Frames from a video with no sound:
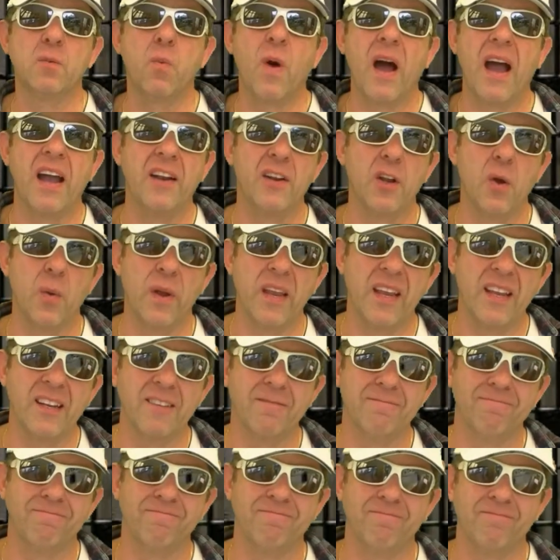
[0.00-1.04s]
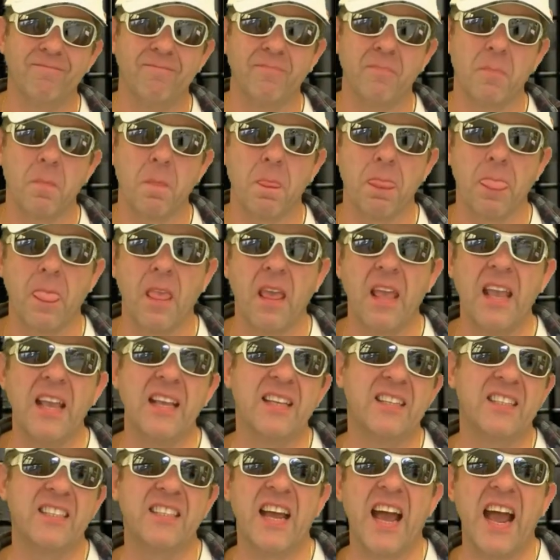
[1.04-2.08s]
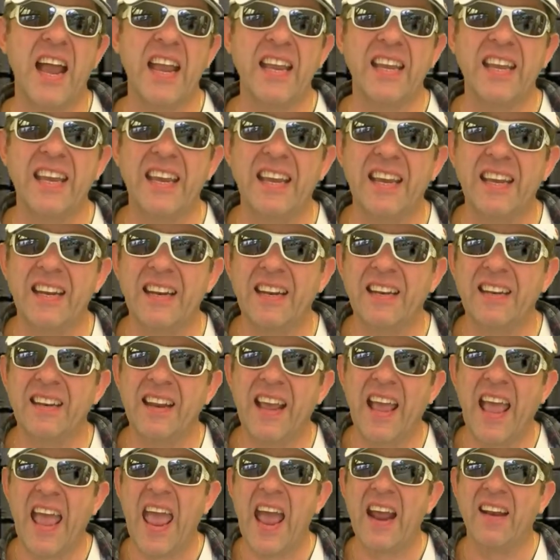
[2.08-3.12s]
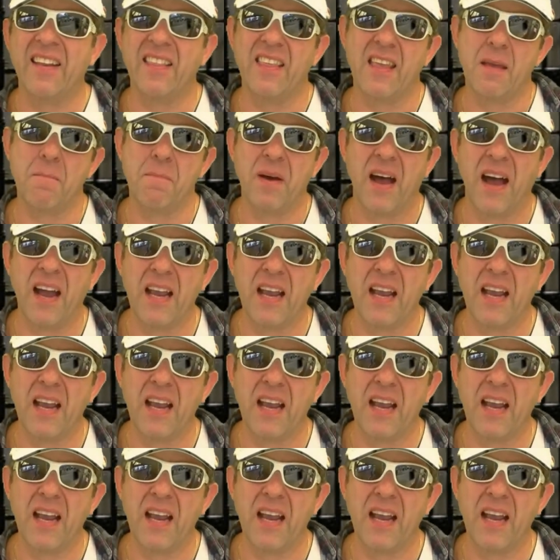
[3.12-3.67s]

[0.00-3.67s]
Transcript: best way of doing it is taking it out of their